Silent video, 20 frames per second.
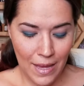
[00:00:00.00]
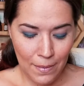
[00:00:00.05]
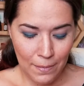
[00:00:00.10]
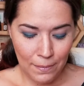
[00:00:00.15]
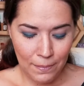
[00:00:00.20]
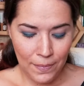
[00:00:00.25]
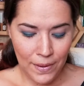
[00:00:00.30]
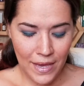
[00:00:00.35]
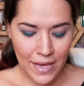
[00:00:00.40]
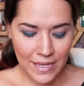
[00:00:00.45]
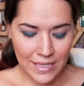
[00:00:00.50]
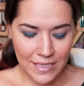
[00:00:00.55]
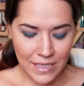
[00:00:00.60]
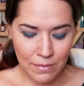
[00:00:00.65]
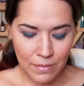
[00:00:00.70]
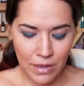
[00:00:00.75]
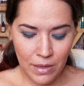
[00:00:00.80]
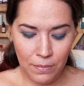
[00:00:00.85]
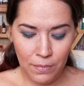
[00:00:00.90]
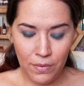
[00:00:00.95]
pick
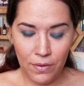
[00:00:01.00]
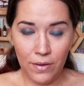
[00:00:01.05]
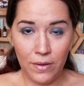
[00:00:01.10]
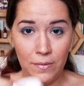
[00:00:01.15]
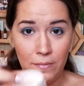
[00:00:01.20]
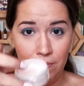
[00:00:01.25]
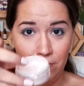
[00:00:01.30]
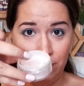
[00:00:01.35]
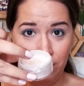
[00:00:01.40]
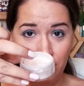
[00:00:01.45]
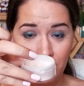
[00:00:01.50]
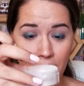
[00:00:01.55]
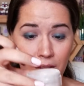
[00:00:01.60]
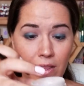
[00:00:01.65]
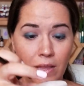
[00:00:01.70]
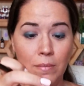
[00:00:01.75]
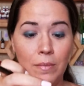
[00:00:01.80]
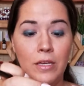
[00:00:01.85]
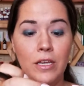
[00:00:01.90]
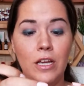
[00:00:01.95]
some up.
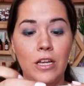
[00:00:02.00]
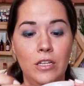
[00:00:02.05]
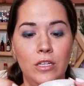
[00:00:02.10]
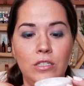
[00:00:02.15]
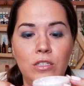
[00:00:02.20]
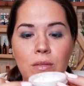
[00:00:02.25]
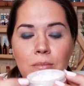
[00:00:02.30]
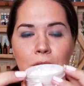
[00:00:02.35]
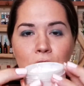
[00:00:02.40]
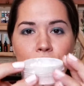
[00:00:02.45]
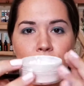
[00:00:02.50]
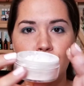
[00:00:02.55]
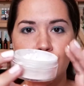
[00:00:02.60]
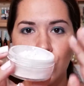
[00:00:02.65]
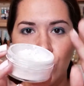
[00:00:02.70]
Let me just show